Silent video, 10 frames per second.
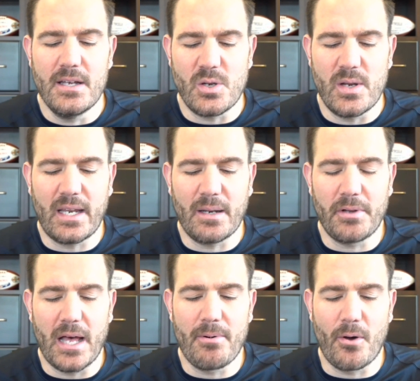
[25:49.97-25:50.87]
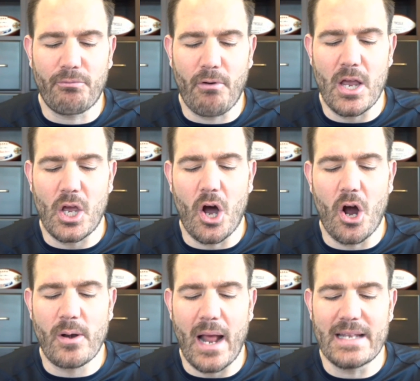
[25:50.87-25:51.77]
So he can play both right
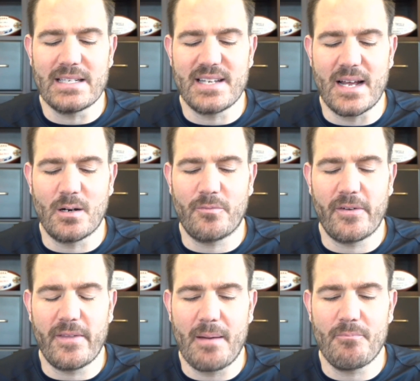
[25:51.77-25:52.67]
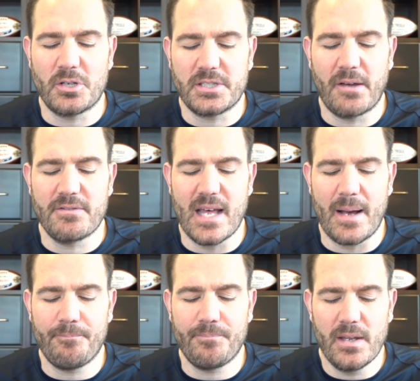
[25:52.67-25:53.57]
guard and center for them, which gives
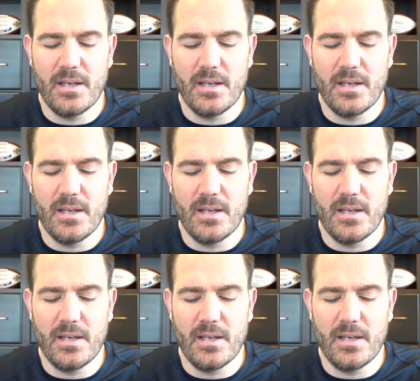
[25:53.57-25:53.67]
them